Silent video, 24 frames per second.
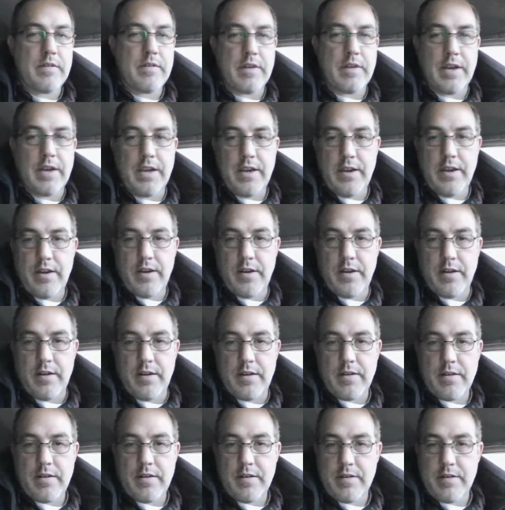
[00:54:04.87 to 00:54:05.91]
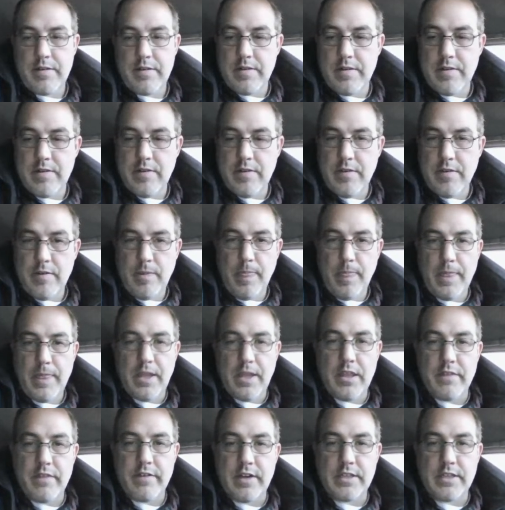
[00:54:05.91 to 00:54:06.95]
Right here,
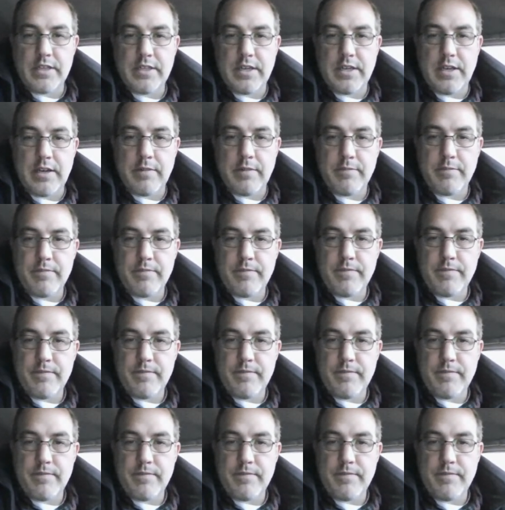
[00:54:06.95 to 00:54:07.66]
on the very top.